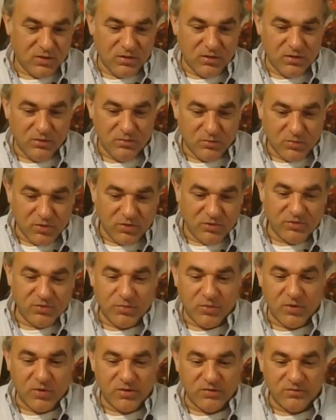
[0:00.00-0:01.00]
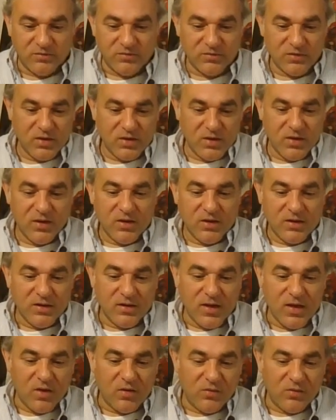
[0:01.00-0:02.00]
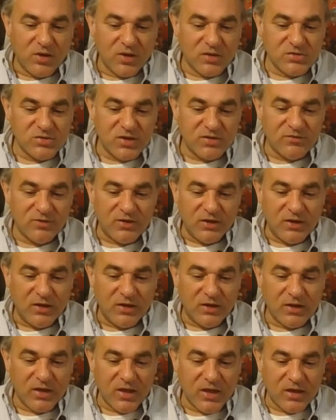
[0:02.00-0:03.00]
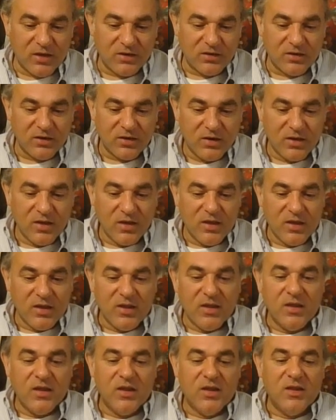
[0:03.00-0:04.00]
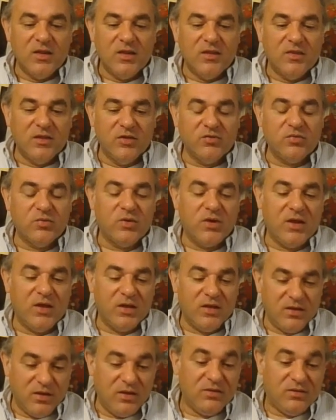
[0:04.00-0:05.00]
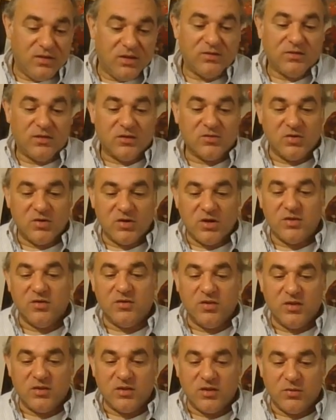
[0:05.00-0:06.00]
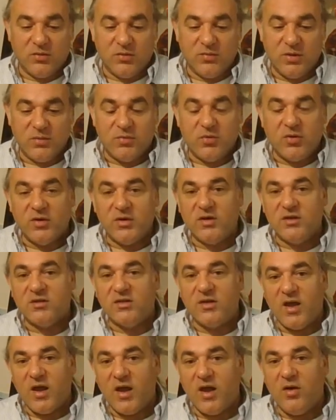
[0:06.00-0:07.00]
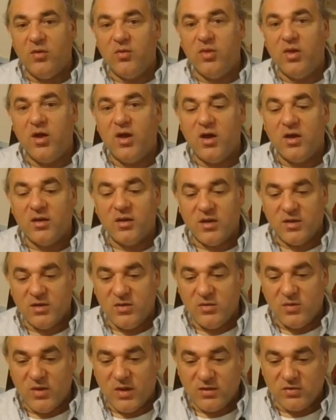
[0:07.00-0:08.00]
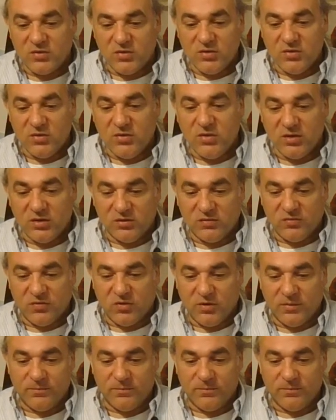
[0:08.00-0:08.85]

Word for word: more supportive. Now, longevity. Again, this one, eh, that's actually another thing that would be important is how long can you actually do this for?